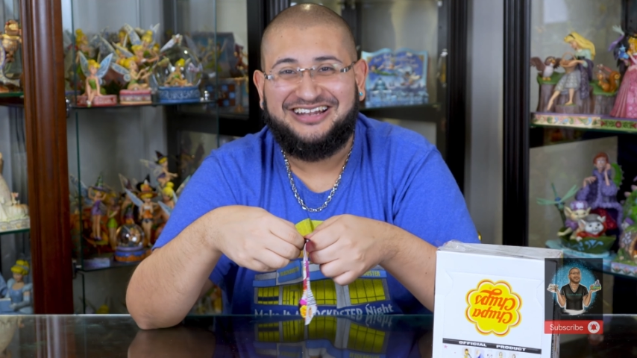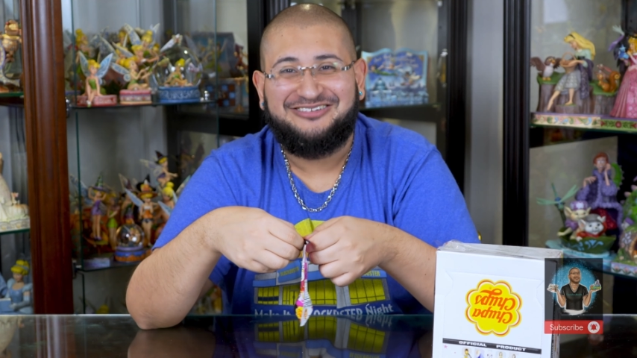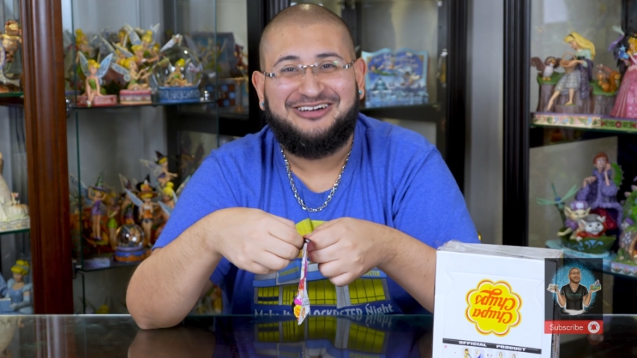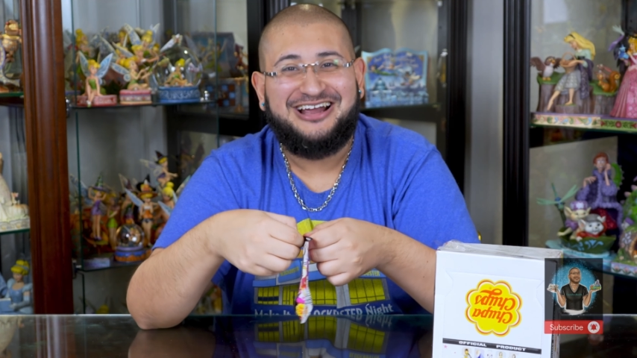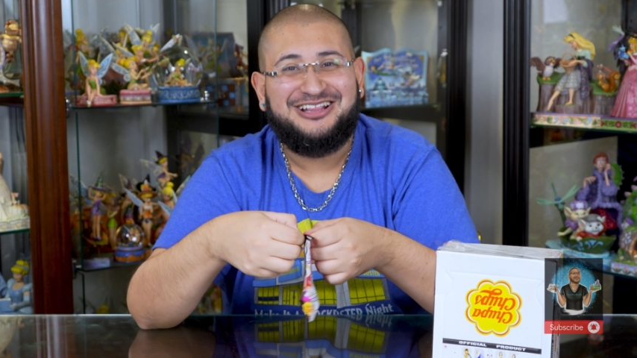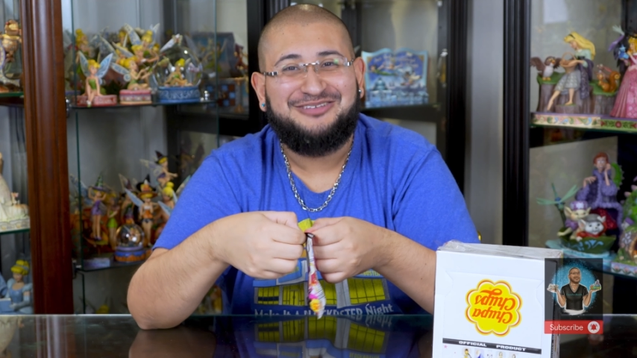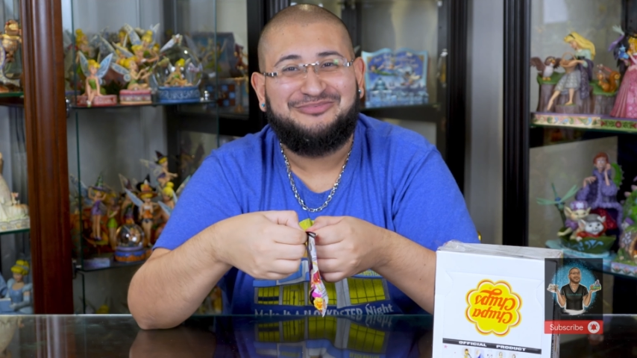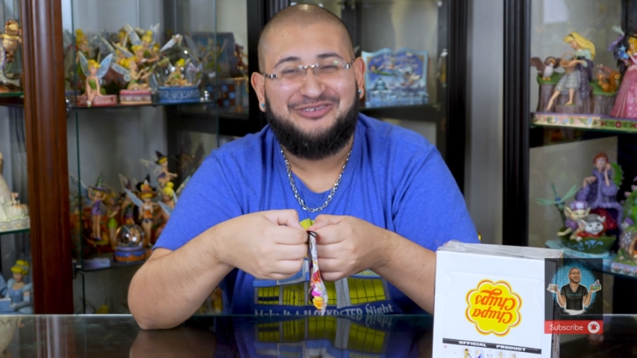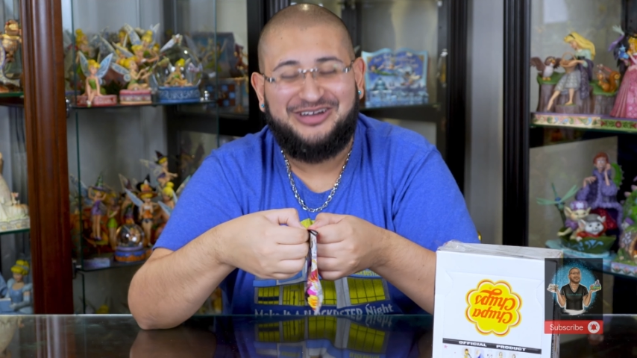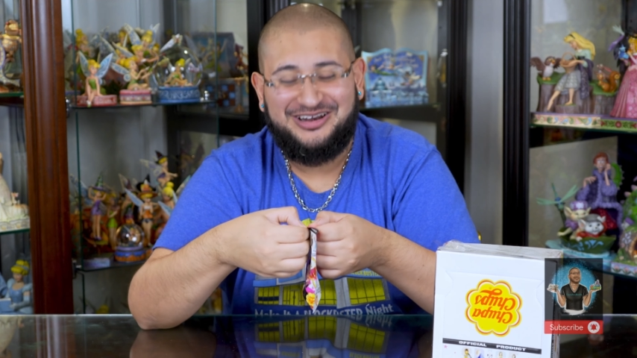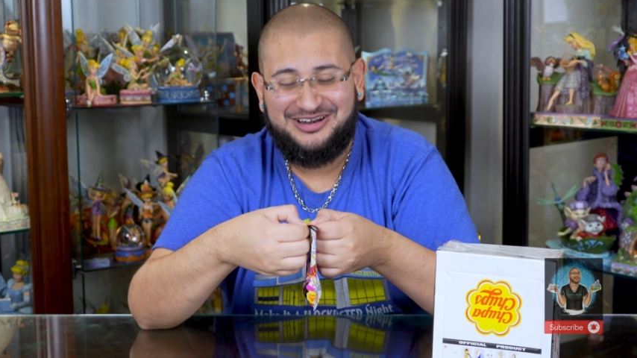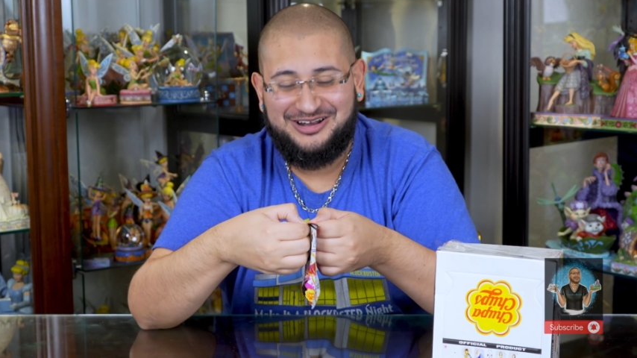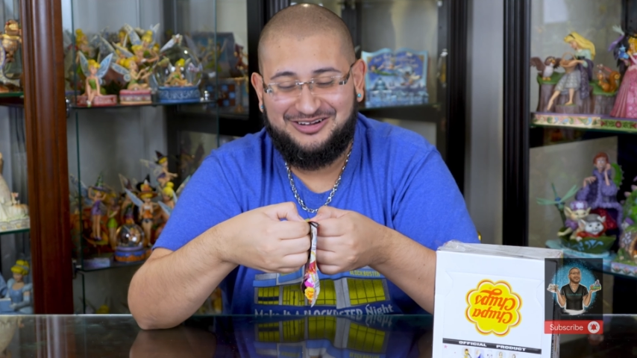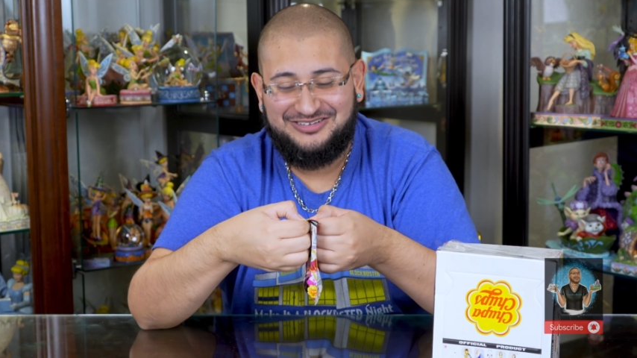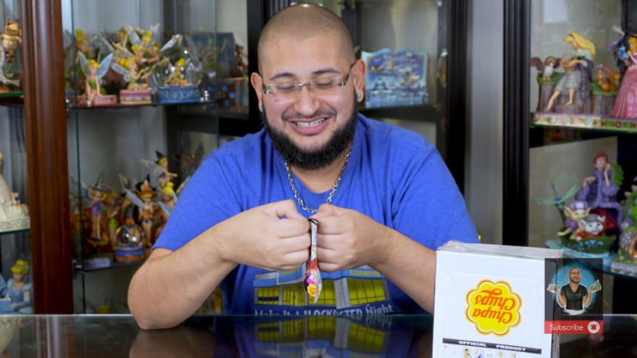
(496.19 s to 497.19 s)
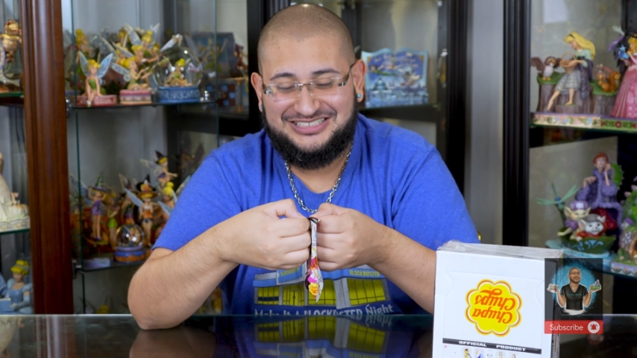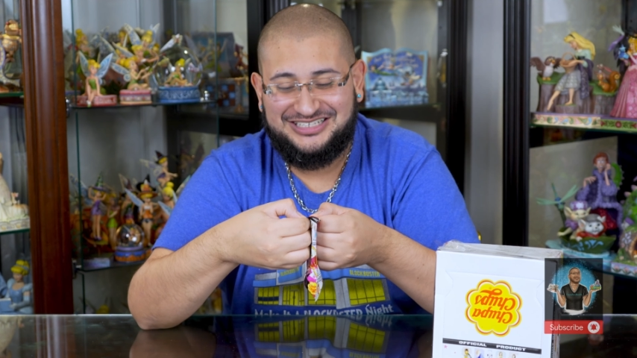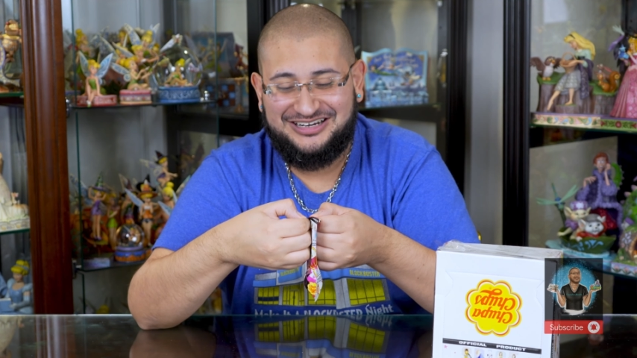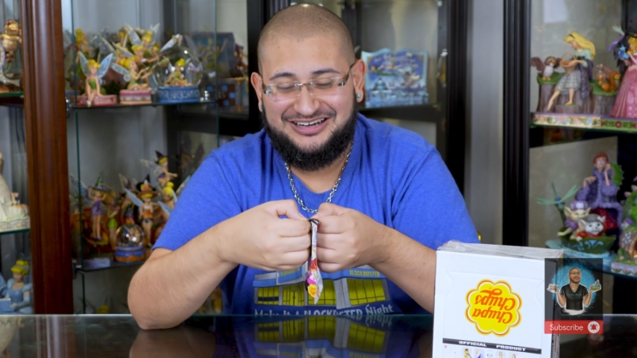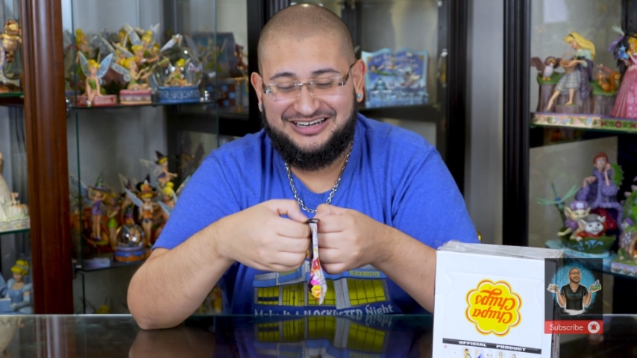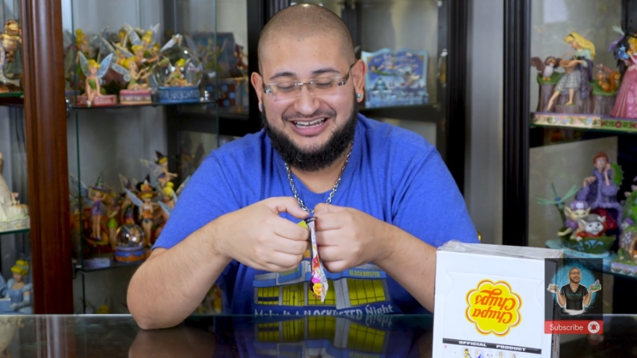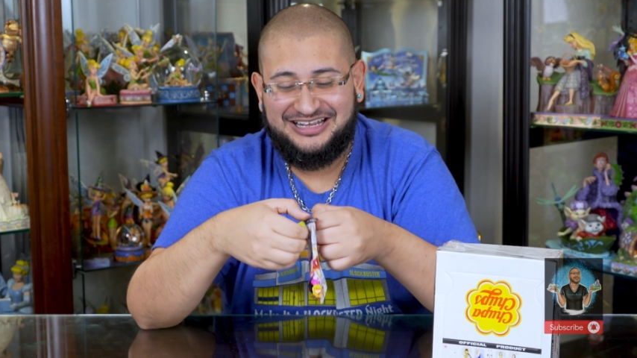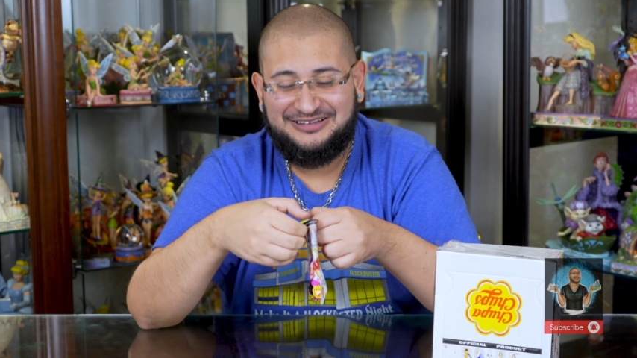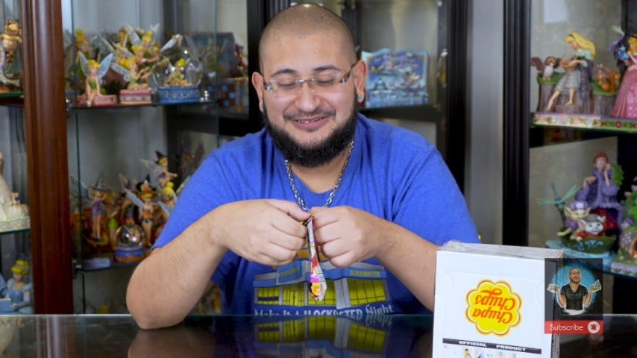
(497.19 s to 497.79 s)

We're at the point of no return.